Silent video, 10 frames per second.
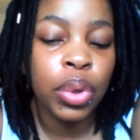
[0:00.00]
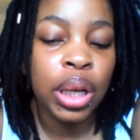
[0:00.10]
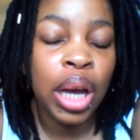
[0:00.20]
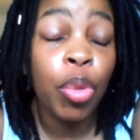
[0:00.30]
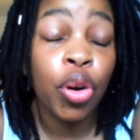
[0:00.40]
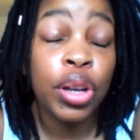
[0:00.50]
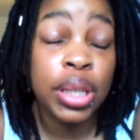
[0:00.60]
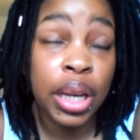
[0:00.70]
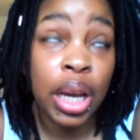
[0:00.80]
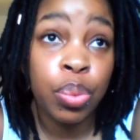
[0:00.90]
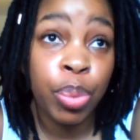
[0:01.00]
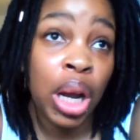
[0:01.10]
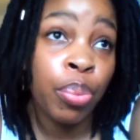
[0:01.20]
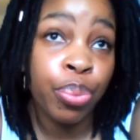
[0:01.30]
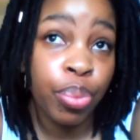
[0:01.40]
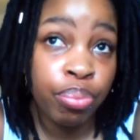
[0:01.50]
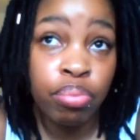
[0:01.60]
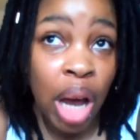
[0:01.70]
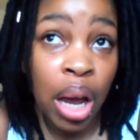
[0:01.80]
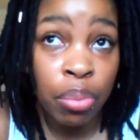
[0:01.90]
come across yet, but I'm,
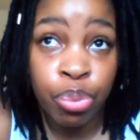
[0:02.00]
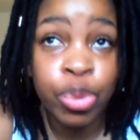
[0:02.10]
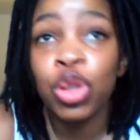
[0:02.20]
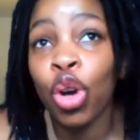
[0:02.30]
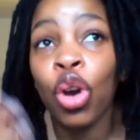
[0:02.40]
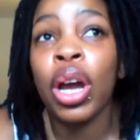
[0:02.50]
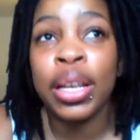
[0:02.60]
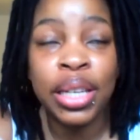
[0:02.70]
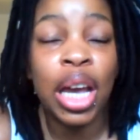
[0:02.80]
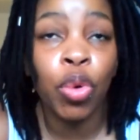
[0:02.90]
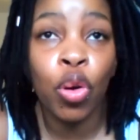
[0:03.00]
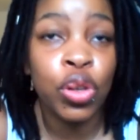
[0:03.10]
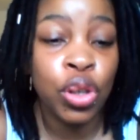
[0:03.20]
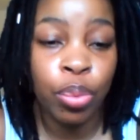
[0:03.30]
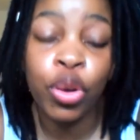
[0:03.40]
I'm sure as time goes on,